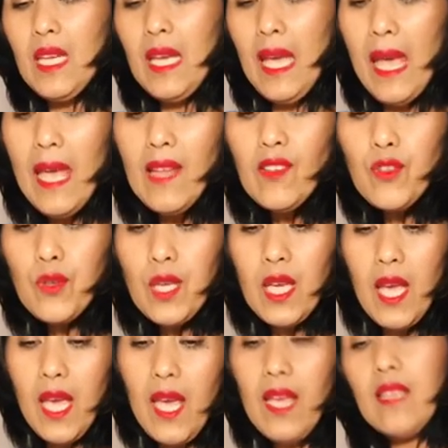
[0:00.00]

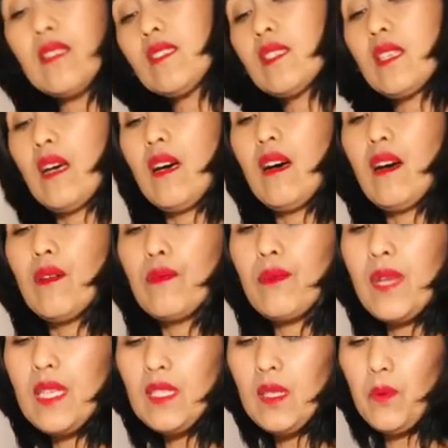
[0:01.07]
intricate
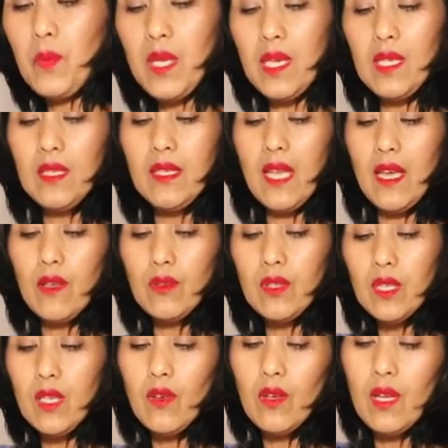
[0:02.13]
recipes that you
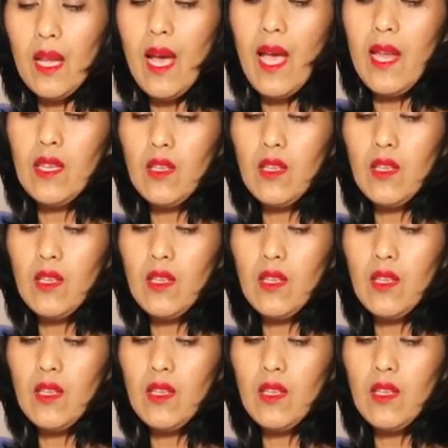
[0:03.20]
see online.